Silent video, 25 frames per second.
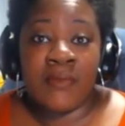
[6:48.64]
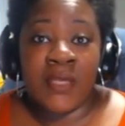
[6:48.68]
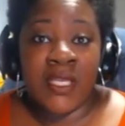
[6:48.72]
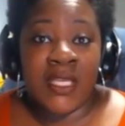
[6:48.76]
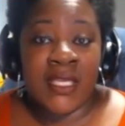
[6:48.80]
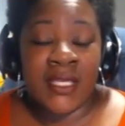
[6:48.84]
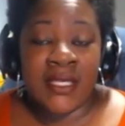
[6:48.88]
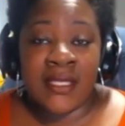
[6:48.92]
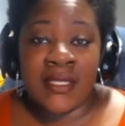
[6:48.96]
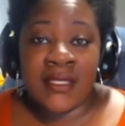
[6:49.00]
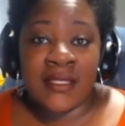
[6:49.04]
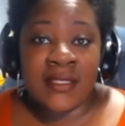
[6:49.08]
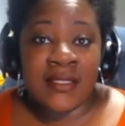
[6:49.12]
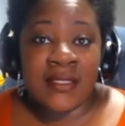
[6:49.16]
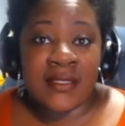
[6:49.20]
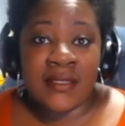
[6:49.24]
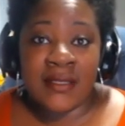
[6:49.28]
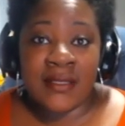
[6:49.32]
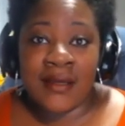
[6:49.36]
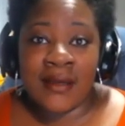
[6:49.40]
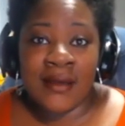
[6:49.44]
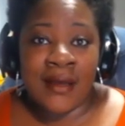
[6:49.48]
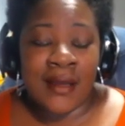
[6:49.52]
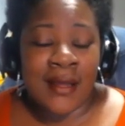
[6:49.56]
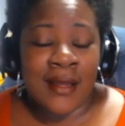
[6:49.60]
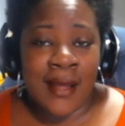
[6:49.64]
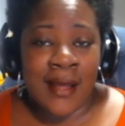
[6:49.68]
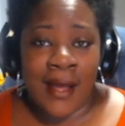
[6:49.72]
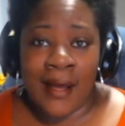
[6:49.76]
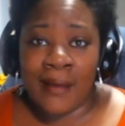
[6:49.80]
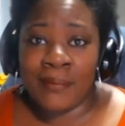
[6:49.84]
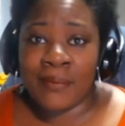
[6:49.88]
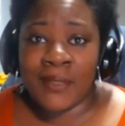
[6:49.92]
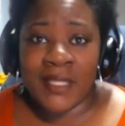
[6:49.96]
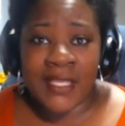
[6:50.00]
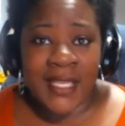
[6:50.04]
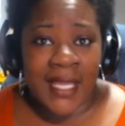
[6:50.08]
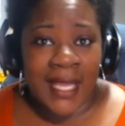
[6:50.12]
is a
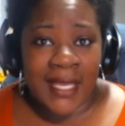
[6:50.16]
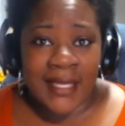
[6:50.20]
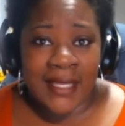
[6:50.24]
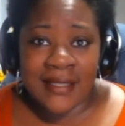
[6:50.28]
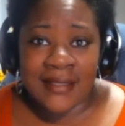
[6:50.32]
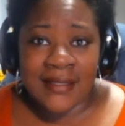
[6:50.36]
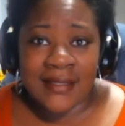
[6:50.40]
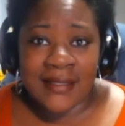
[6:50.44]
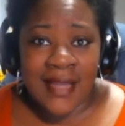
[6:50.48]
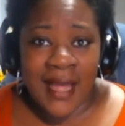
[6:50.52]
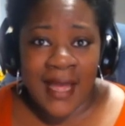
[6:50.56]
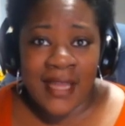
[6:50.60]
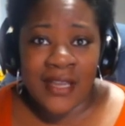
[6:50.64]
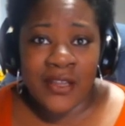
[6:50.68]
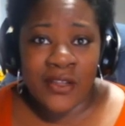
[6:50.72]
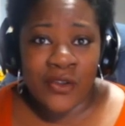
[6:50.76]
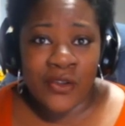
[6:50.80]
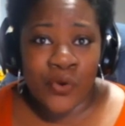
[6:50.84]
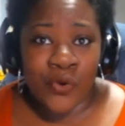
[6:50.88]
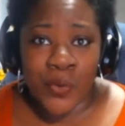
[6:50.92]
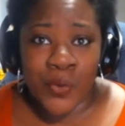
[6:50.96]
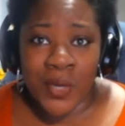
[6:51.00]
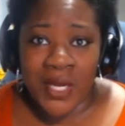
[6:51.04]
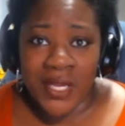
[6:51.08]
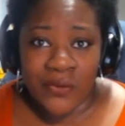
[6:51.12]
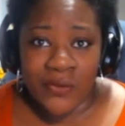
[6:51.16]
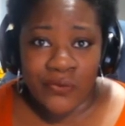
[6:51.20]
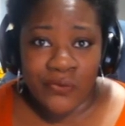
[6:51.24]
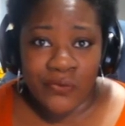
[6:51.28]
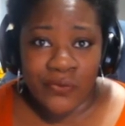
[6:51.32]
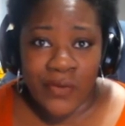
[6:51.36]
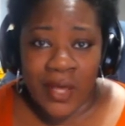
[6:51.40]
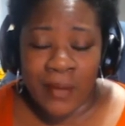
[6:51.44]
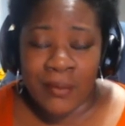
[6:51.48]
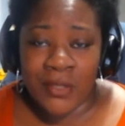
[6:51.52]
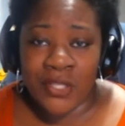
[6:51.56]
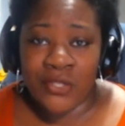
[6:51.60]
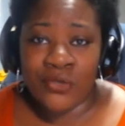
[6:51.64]
complicated kind of grief.
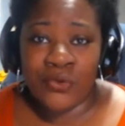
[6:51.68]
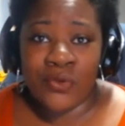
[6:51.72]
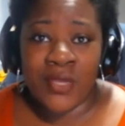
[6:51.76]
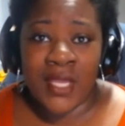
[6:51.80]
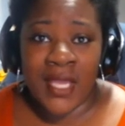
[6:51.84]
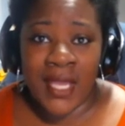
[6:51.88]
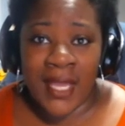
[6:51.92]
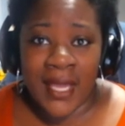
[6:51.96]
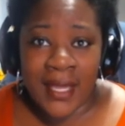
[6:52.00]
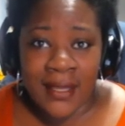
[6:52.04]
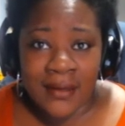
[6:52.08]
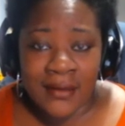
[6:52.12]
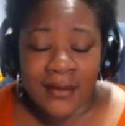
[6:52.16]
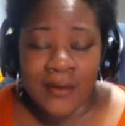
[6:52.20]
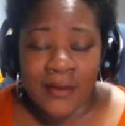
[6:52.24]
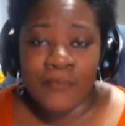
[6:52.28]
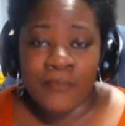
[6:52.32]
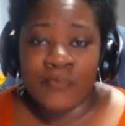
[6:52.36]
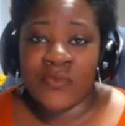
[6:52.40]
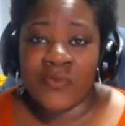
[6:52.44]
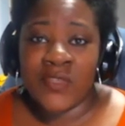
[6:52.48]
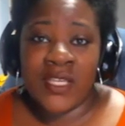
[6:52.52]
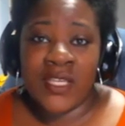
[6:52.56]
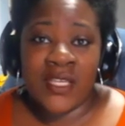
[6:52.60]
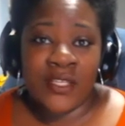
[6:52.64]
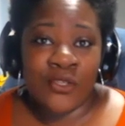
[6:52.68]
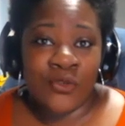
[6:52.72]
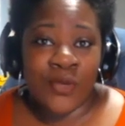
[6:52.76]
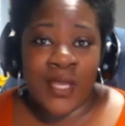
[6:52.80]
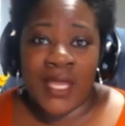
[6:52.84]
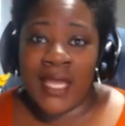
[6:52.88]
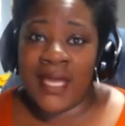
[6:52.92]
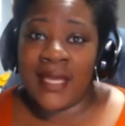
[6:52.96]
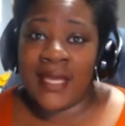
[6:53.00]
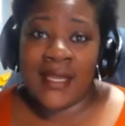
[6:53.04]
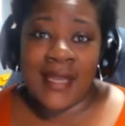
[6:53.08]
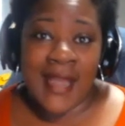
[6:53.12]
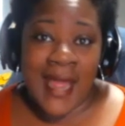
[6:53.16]
I mean, you can't
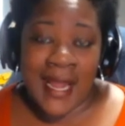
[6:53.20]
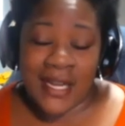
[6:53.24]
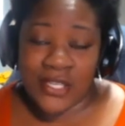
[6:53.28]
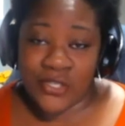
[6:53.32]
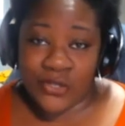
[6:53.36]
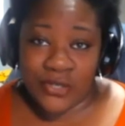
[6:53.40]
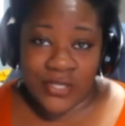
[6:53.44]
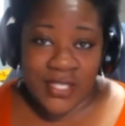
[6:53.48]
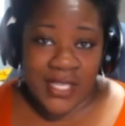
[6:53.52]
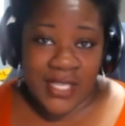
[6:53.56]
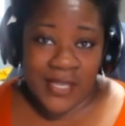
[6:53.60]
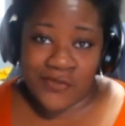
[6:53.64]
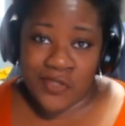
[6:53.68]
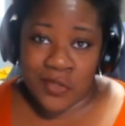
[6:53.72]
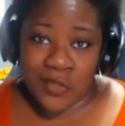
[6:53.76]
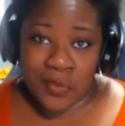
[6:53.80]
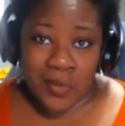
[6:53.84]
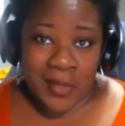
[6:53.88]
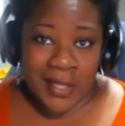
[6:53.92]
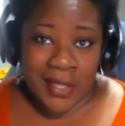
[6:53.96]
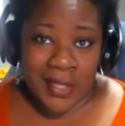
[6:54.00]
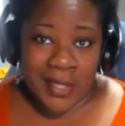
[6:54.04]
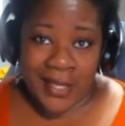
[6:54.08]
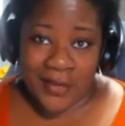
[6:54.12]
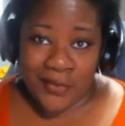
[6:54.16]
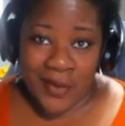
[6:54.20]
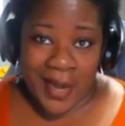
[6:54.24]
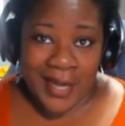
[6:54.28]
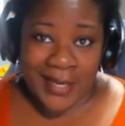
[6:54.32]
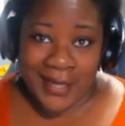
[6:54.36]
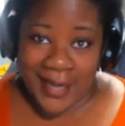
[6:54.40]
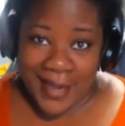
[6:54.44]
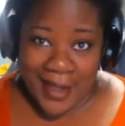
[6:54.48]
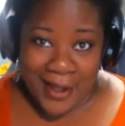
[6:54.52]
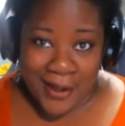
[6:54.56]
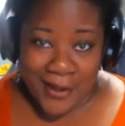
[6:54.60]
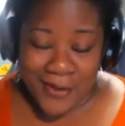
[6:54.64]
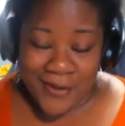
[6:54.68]
enact your safety plan right
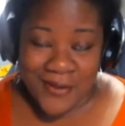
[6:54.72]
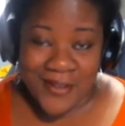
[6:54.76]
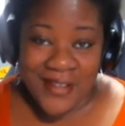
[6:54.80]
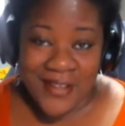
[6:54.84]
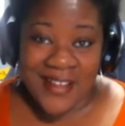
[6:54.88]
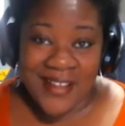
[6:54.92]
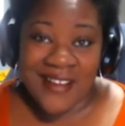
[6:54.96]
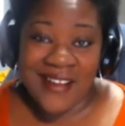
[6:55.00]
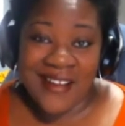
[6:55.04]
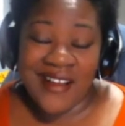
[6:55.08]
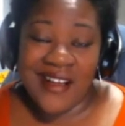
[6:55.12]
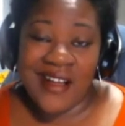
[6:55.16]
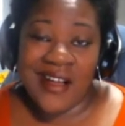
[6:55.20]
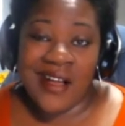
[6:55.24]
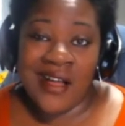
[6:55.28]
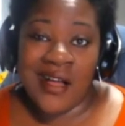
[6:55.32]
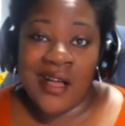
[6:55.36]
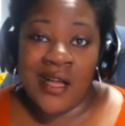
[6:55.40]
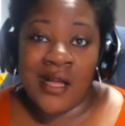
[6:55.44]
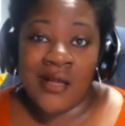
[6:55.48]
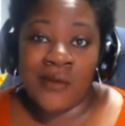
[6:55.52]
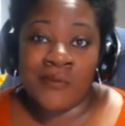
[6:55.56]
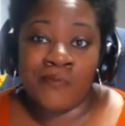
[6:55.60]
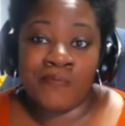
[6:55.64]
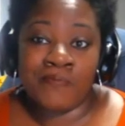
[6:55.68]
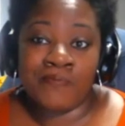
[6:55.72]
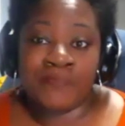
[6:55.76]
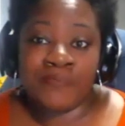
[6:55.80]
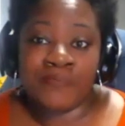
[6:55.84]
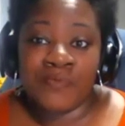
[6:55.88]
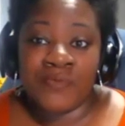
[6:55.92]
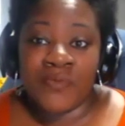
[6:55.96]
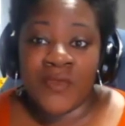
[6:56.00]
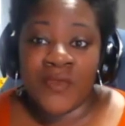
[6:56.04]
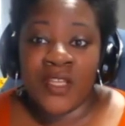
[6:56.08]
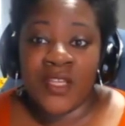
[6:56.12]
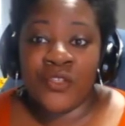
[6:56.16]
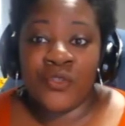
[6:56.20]
now.
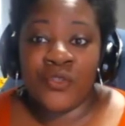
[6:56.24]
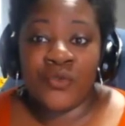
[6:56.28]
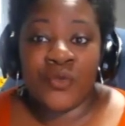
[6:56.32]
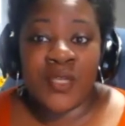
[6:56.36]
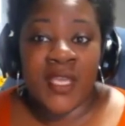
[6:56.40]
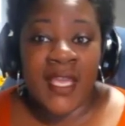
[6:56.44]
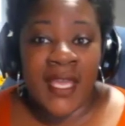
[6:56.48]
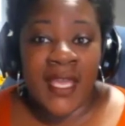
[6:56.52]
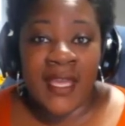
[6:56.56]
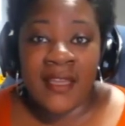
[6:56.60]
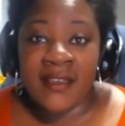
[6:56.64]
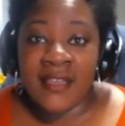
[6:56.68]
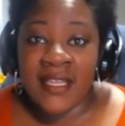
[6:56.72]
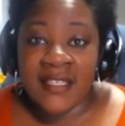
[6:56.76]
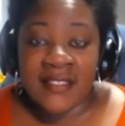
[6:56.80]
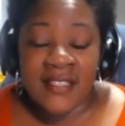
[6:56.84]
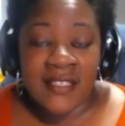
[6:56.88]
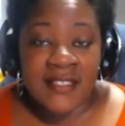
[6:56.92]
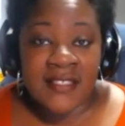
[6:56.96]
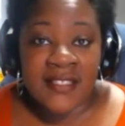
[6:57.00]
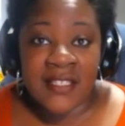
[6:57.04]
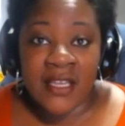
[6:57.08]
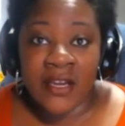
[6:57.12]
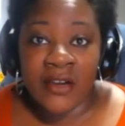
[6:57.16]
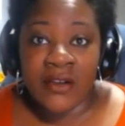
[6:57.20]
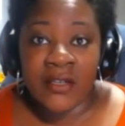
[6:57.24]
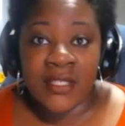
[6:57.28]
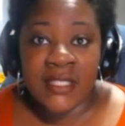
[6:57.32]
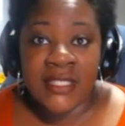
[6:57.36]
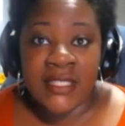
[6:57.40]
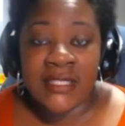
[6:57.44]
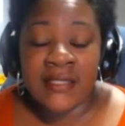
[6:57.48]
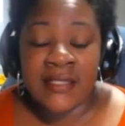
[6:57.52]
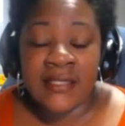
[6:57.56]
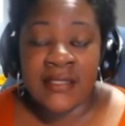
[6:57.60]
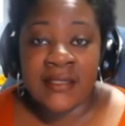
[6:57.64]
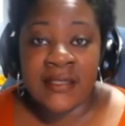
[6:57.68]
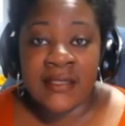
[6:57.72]
You can't
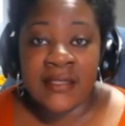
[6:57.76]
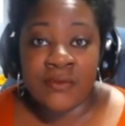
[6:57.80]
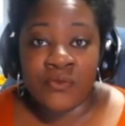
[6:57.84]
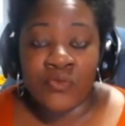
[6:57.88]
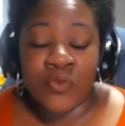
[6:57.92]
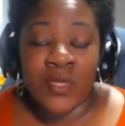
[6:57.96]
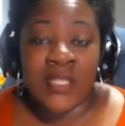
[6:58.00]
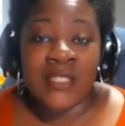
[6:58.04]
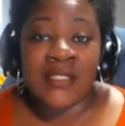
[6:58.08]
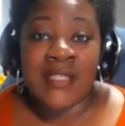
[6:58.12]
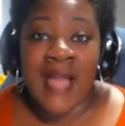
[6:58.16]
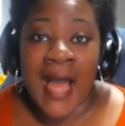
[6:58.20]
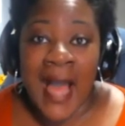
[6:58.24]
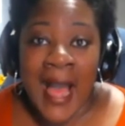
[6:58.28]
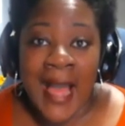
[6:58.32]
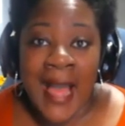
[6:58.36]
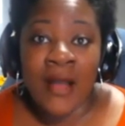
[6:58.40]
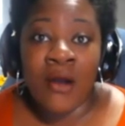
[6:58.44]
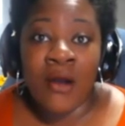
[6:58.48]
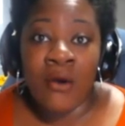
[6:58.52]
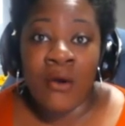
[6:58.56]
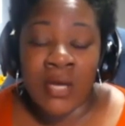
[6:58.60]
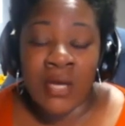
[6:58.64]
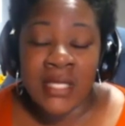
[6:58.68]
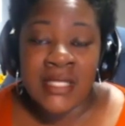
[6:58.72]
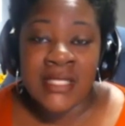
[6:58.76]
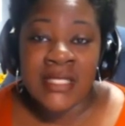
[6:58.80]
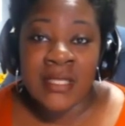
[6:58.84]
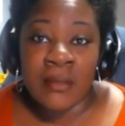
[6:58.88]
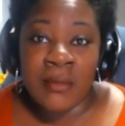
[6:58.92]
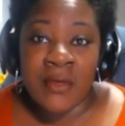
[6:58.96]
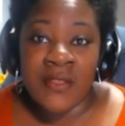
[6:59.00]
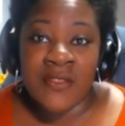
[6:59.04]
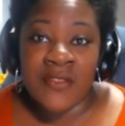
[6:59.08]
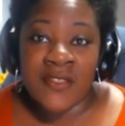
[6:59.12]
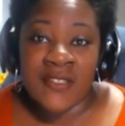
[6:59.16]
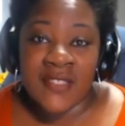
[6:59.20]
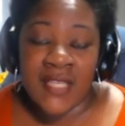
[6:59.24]
necessarily rely on some
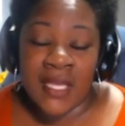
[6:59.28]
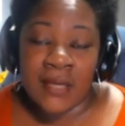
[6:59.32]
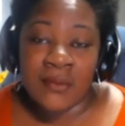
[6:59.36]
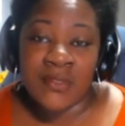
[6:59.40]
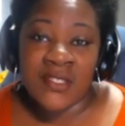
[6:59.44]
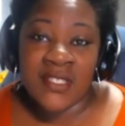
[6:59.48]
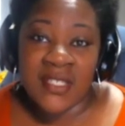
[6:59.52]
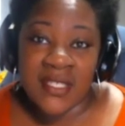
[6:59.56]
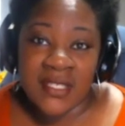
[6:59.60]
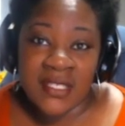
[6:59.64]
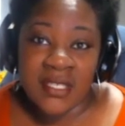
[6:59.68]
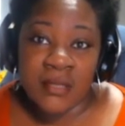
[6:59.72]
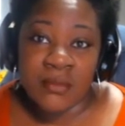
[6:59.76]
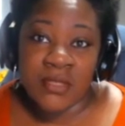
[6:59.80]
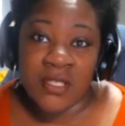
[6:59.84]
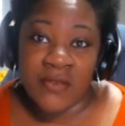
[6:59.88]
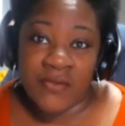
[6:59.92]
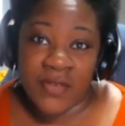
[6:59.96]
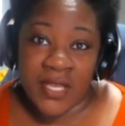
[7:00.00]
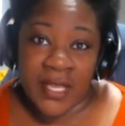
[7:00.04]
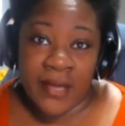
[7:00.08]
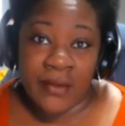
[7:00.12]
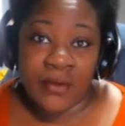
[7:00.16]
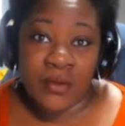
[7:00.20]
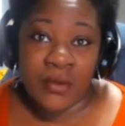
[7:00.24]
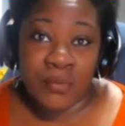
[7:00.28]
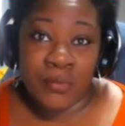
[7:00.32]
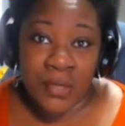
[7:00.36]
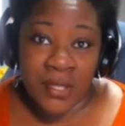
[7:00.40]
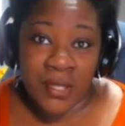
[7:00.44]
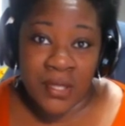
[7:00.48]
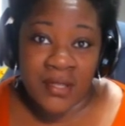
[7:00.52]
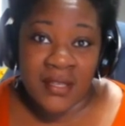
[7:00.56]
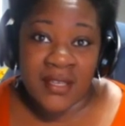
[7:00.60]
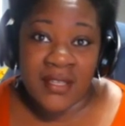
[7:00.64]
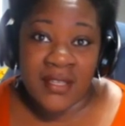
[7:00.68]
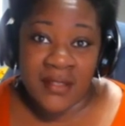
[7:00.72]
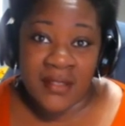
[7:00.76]
of the same systems of
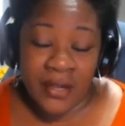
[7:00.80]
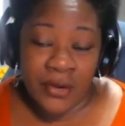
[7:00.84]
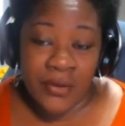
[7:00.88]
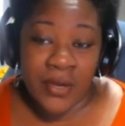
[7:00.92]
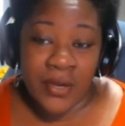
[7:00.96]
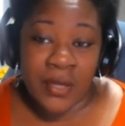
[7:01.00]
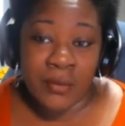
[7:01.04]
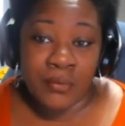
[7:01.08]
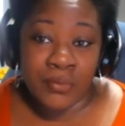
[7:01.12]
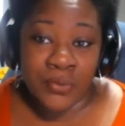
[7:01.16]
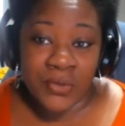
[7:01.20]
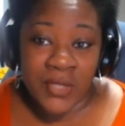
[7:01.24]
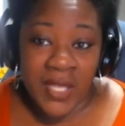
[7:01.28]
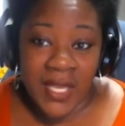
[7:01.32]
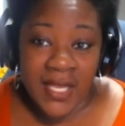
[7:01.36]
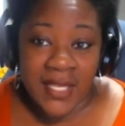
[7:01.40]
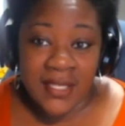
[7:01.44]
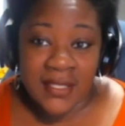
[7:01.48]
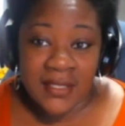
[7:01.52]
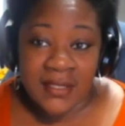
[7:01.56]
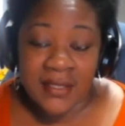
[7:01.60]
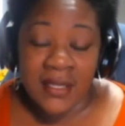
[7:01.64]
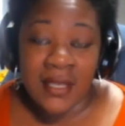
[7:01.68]
accountability that are in place,